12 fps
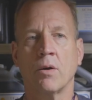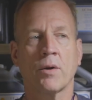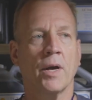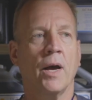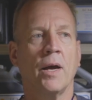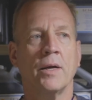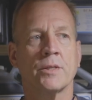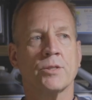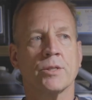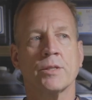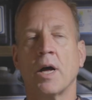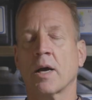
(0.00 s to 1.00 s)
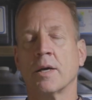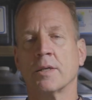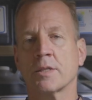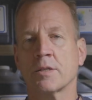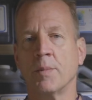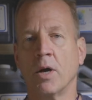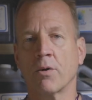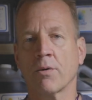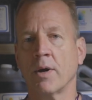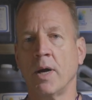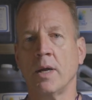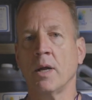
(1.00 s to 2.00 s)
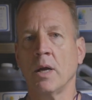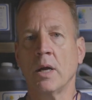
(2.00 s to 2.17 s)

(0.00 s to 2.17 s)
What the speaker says: Okay, it's just not going to smell great.